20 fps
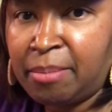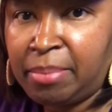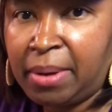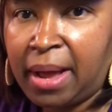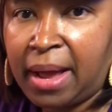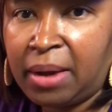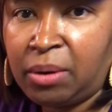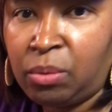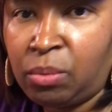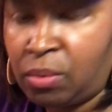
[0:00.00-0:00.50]

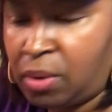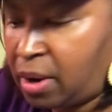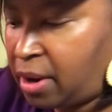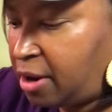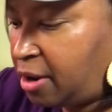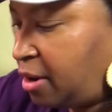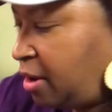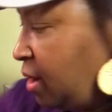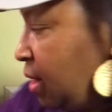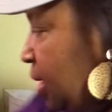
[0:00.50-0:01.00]
pot of
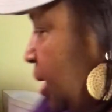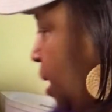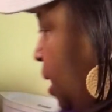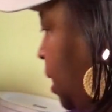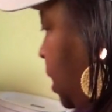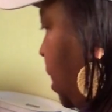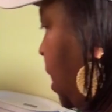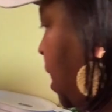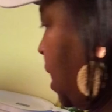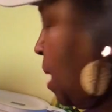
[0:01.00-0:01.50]
water,
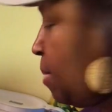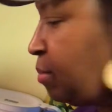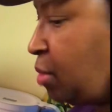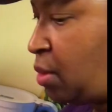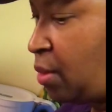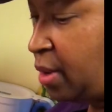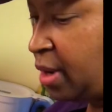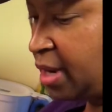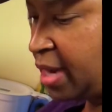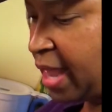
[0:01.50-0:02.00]
and I'm
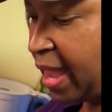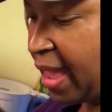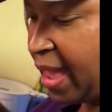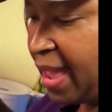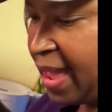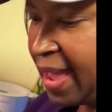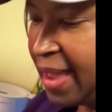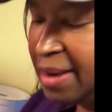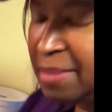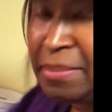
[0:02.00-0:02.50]
going to
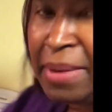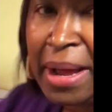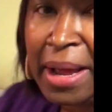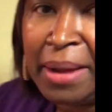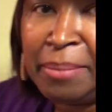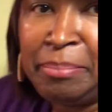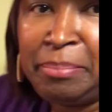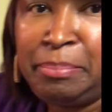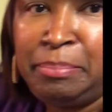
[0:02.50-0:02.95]
add my